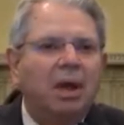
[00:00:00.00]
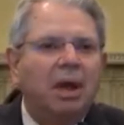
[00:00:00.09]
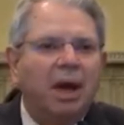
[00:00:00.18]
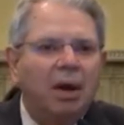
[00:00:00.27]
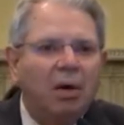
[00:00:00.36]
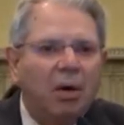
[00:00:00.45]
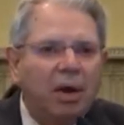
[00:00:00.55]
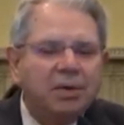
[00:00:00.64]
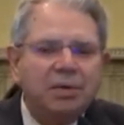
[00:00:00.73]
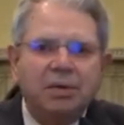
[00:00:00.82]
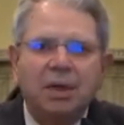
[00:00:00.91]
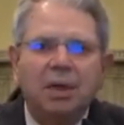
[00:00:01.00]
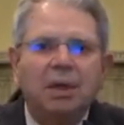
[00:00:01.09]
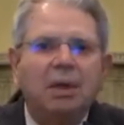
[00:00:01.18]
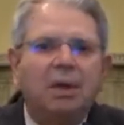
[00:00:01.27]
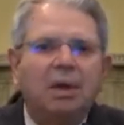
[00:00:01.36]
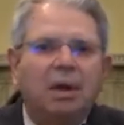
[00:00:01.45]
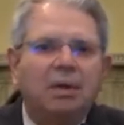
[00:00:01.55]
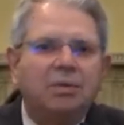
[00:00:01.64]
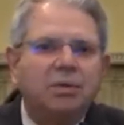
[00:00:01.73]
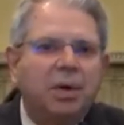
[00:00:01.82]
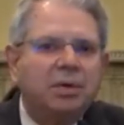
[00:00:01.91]
At IRS, uh,
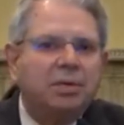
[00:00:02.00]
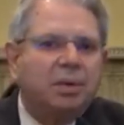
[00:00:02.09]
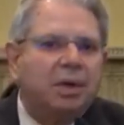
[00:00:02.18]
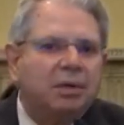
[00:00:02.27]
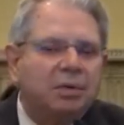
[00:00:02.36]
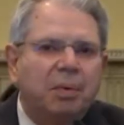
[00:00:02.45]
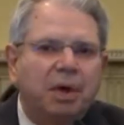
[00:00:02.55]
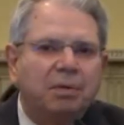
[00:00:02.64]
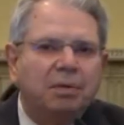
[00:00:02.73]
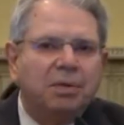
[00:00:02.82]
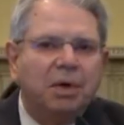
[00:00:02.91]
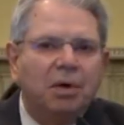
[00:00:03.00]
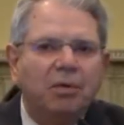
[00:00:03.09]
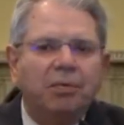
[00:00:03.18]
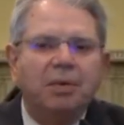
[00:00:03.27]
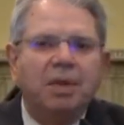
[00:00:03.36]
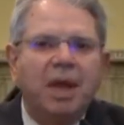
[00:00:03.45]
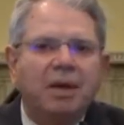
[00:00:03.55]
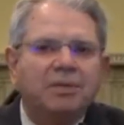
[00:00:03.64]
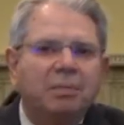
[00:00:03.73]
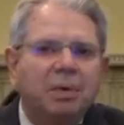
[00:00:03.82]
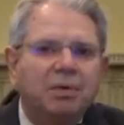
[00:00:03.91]
the Treasury Inspector General for
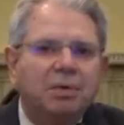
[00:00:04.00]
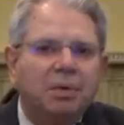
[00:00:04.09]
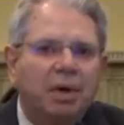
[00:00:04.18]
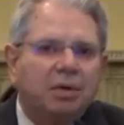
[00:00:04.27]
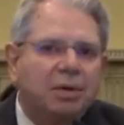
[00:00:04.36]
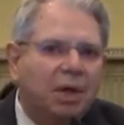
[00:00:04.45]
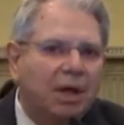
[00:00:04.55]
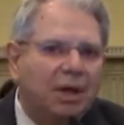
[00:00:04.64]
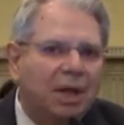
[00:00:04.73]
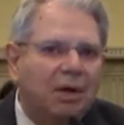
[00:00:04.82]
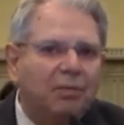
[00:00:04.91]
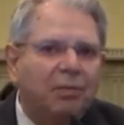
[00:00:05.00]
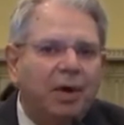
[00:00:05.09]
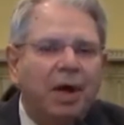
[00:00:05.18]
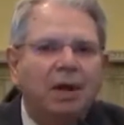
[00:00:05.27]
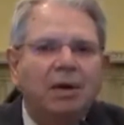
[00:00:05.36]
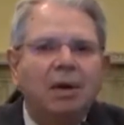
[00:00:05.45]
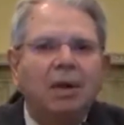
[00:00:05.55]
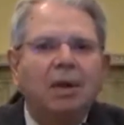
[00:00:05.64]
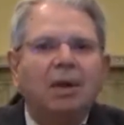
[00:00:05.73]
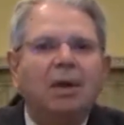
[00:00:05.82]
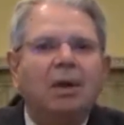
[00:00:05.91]
Tax Administration identified
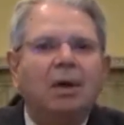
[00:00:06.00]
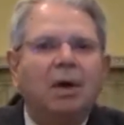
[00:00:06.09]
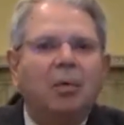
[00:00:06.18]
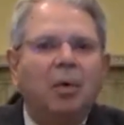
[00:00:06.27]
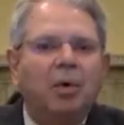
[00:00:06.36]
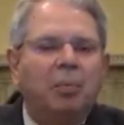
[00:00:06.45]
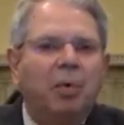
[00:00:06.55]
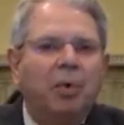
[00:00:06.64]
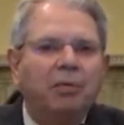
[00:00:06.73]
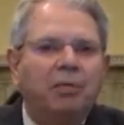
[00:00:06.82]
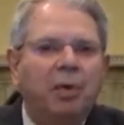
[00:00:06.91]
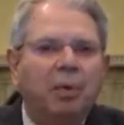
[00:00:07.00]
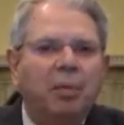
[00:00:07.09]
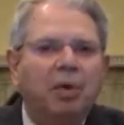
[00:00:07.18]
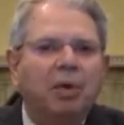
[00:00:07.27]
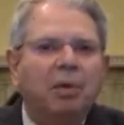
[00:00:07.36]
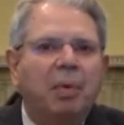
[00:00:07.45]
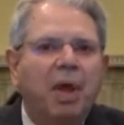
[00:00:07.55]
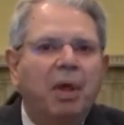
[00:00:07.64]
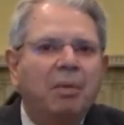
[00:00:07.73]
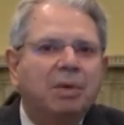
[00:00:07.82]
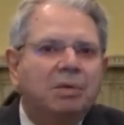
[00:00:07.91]
uh, 1.4 million
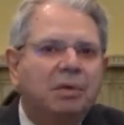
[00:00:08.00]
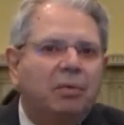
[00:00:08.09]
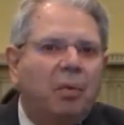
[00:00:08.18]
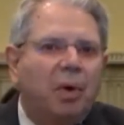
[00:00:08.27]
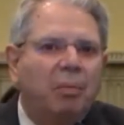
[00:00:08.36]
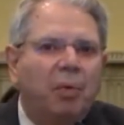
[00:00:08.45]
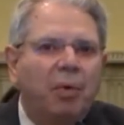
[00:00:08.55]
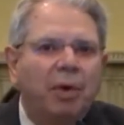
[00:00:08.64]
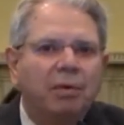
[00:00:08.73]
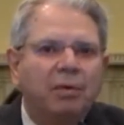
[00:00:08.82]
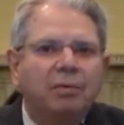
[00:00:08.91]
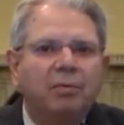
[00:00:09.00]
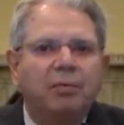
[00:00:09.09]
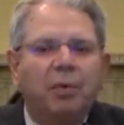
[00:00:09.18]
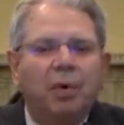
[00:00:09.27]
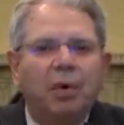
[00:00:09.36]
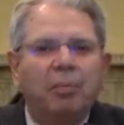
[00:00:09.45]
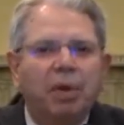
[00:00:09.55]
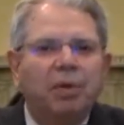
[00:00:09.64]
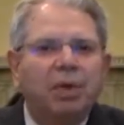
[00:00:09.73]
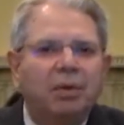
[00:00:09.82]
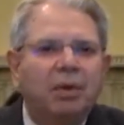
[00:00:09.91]
payments of $1.4
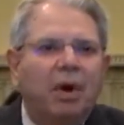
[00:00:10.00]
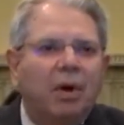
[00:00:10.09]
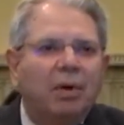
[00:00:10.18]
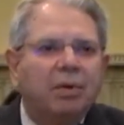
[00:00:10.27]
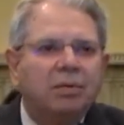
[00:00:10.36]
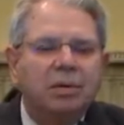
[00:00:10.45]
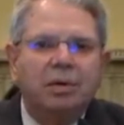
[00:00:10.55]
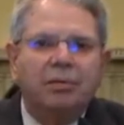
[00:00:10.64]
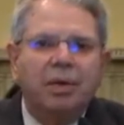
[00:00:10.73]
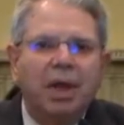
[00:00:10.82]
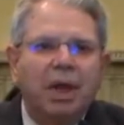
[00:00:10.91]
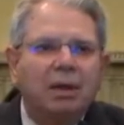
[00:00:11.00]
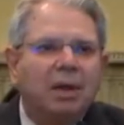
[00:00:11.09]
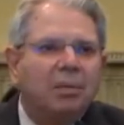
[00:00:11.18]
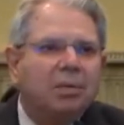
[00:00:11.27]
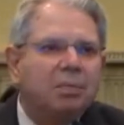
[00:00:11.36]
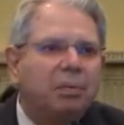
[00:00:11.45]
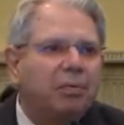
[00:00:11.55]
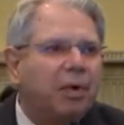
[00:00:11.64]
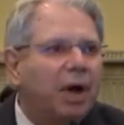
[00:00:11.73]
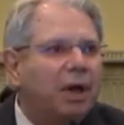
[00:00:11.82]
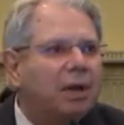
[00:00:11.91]
billion of aid that was
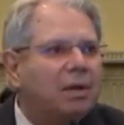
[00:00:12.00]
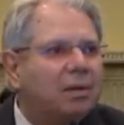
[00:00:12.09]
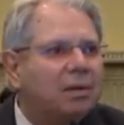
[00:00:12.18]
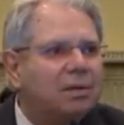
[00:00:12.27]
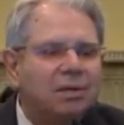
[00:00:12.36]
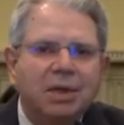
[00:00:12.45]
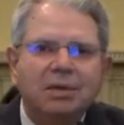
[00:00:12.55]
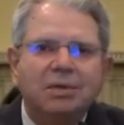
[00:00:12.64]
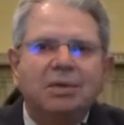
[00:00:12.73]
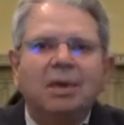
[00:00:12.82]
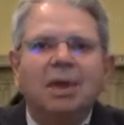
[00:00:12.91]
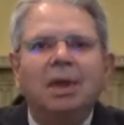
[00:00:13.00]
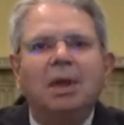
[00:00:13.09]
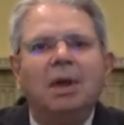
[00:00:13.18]
provided to deceased